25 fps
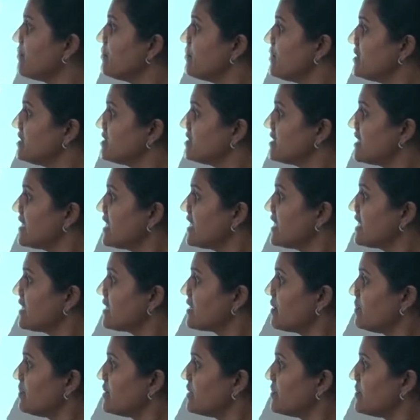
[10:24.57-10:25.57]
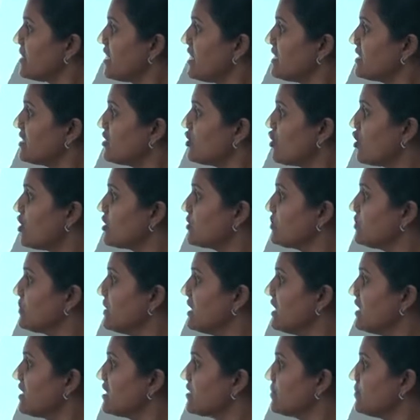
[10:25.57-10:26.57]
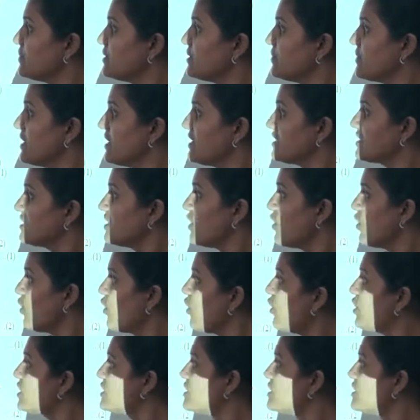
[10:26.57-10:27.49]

Means A complement dot B complement whole